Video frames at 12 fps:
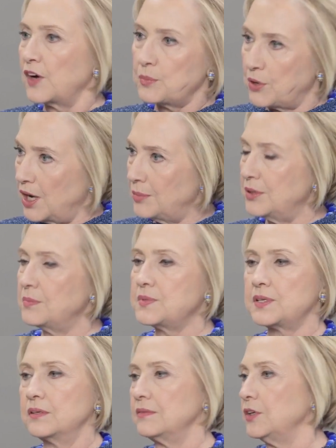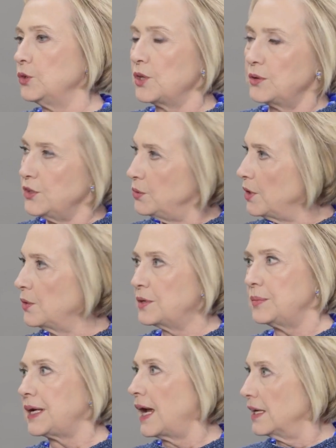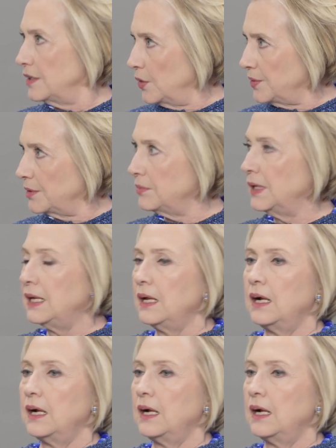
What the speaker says: of our problems, and you know them and I know them,